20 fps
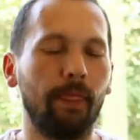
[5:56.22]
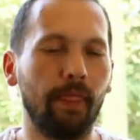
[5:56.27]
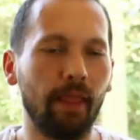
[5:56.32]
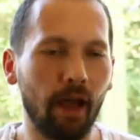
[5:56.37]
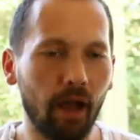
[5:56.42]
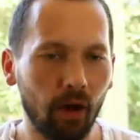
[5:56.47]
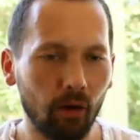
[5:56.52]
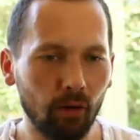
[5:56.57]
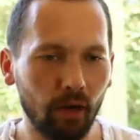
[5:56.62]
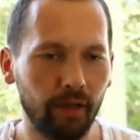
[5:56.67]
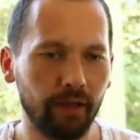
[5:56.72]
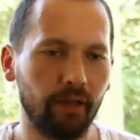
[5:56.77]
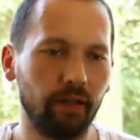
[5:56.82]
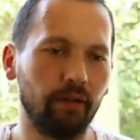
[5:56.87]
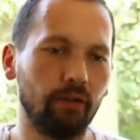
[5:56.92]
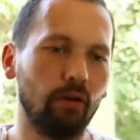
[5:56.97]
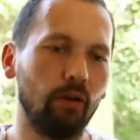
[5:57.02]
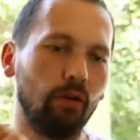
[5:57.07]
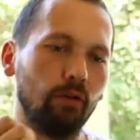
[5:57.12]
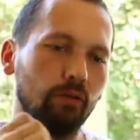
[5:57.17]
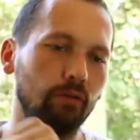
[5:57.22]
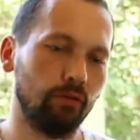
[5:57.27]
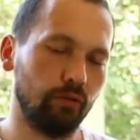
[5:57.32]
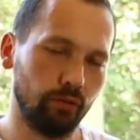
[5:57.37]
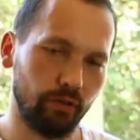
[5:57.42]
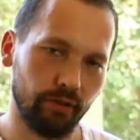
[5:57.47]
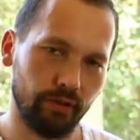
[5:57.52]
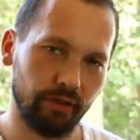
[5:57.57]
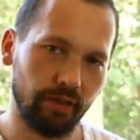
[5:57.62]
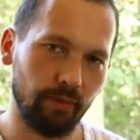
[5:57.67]
now I can go
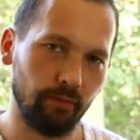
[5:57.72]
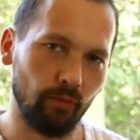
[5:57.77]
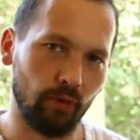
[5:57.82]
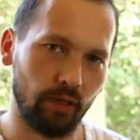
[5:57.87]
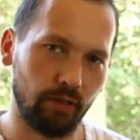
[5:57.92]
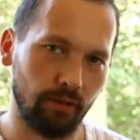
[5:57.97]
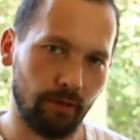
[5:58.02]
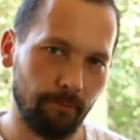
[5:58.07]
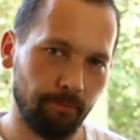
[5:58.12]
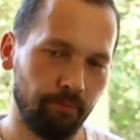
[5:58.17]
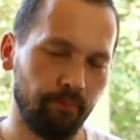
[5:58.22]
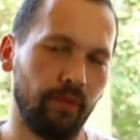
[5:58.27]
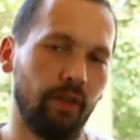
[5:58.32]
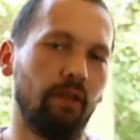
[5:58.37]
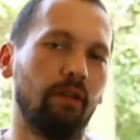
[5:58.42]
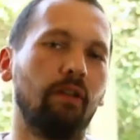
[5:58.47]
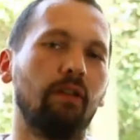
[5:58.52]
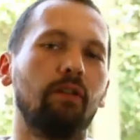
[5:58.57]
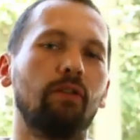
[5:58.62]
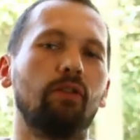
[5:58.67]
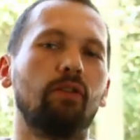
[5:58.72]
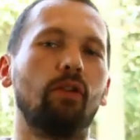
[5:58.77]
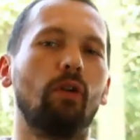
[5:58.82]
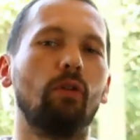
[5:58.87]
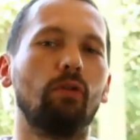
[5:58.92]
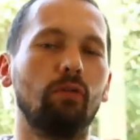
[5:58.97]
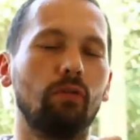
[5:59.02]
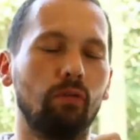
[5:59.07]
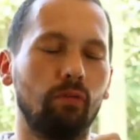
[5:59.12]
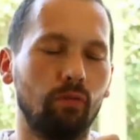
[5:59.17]
to the step one.
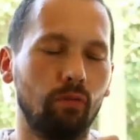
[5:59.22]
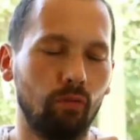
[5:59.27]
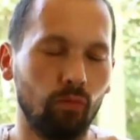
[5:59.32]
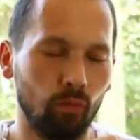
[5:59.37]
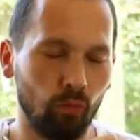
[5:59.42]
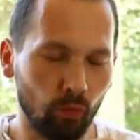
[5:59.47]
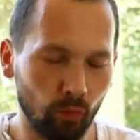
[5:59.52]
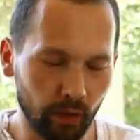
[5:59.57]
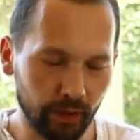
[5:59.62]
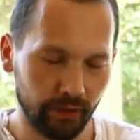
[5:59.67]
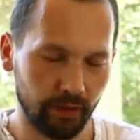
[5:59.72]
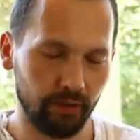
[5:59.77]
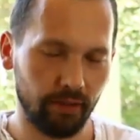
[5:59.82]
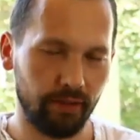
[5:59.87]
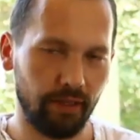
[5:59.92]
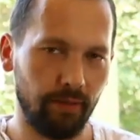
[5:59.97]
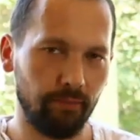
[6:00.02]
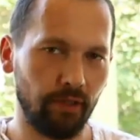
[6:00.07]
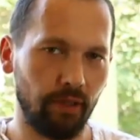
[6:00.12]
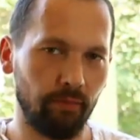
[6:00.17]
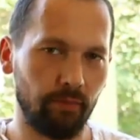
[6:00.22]
So, what is the step